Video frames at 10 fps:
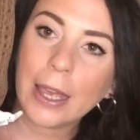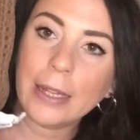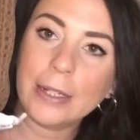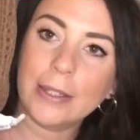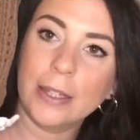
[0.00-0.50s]

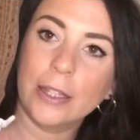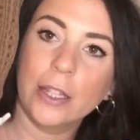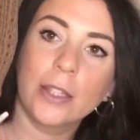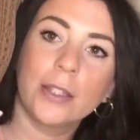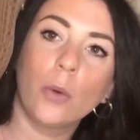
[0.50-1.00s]
It is in
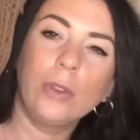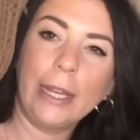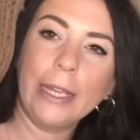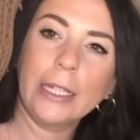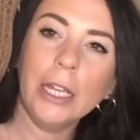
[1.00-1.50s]
this
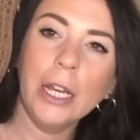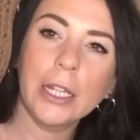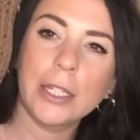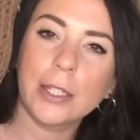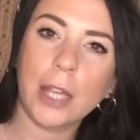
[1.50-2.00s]
like
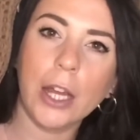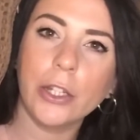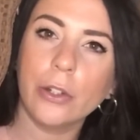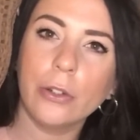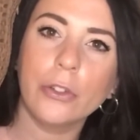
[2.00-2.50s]

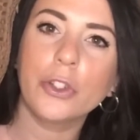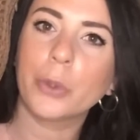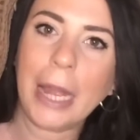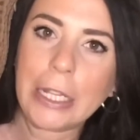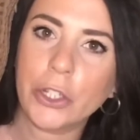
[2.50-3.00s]

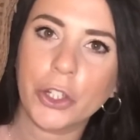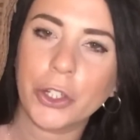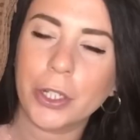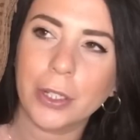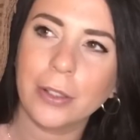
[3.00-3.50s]

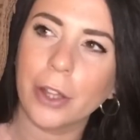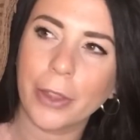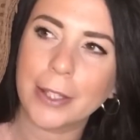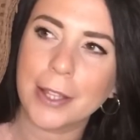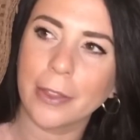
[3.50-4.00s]
sun-drenched, no,
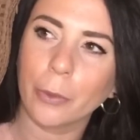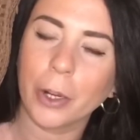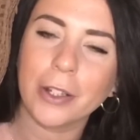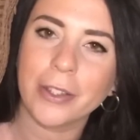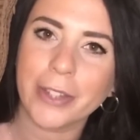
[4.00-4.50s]
that's not the
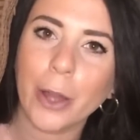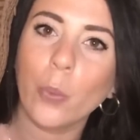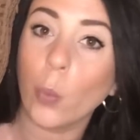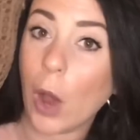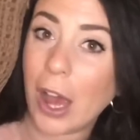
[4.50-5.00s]
word,
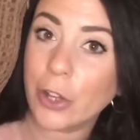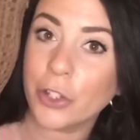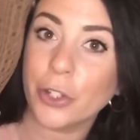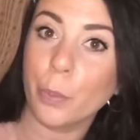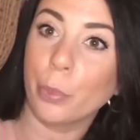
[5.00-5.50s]

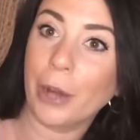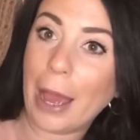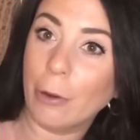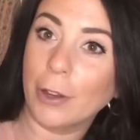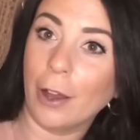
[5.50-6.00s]
sun-washed
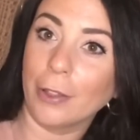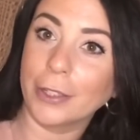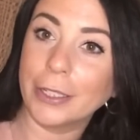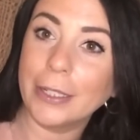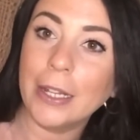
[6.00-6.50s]
brown
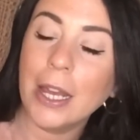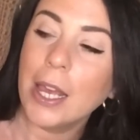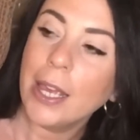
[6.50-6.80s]
color,